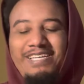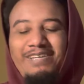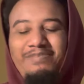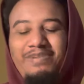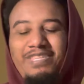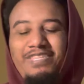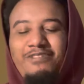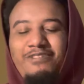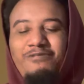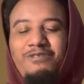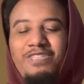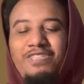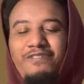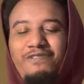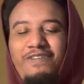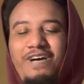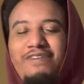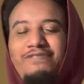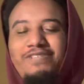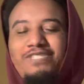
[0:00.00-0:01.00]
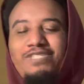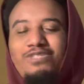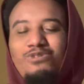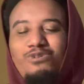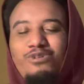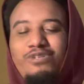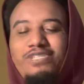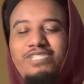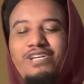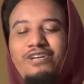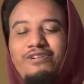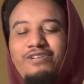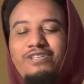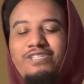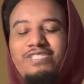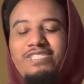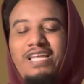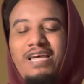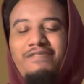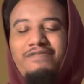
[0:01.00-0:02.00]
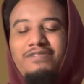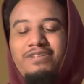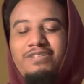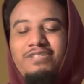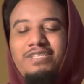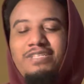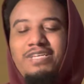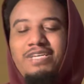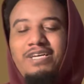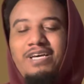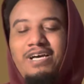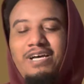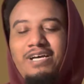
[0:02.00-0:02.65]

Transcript: But with the Five of Swords here, there's definitely